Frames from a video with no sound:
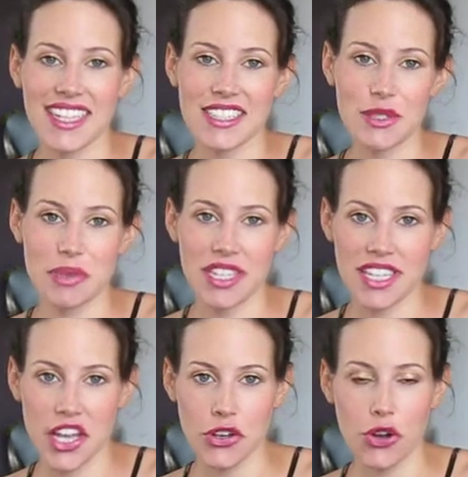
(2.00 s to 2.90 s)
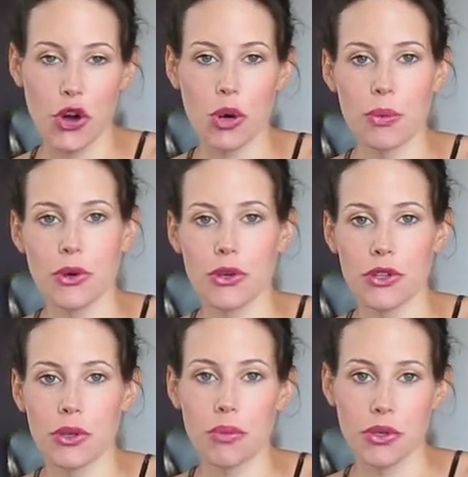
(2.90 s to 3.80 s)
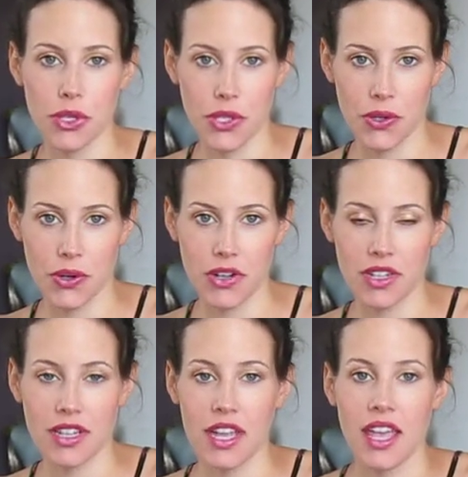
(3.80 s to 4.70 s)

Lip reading: It's me again, Nicole Pearl, the beauty girl,